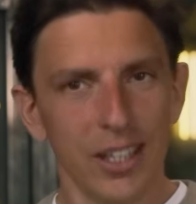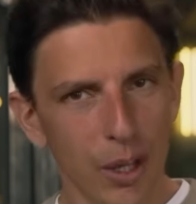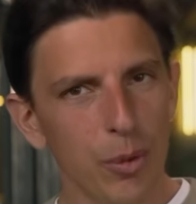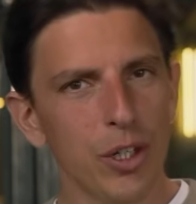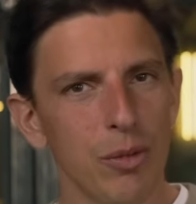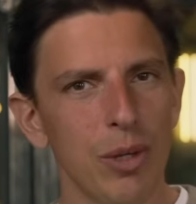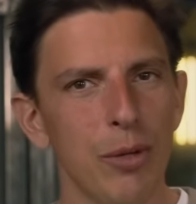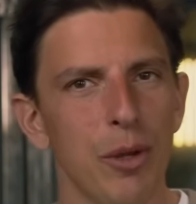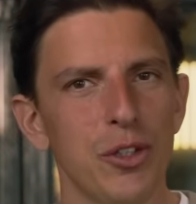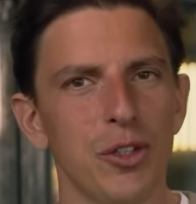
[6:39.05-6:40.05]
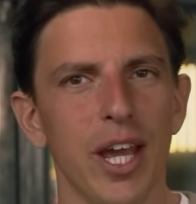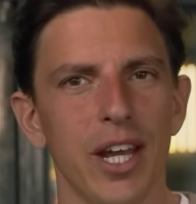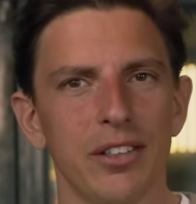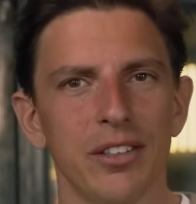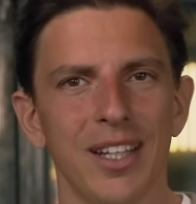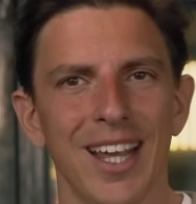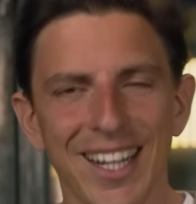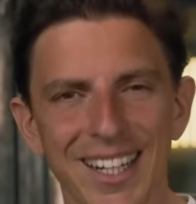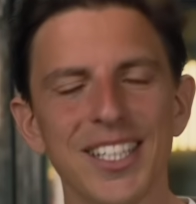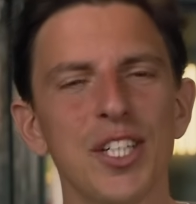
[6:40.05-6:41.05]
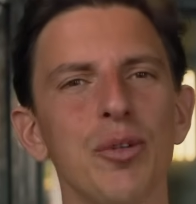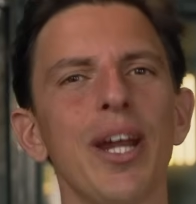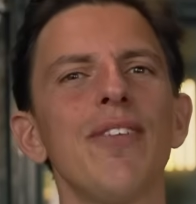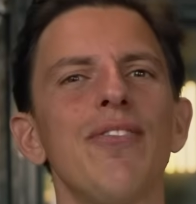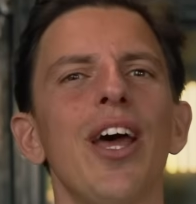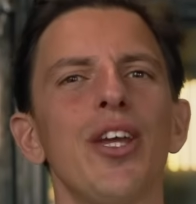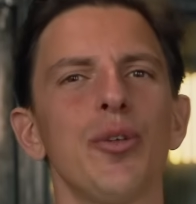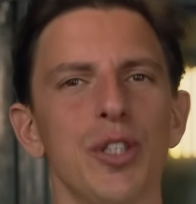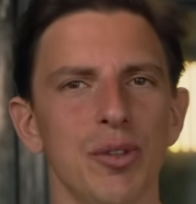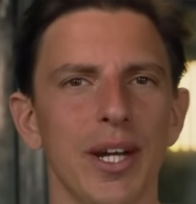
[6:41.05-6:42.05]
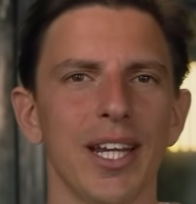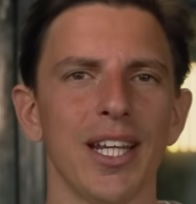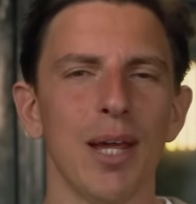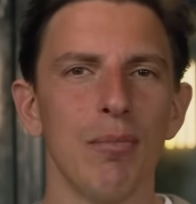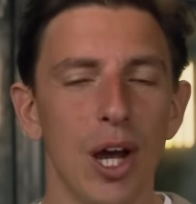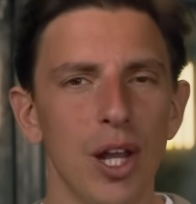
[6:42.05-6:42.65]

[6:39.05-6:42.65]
They work really well together, and there's great value in tracking them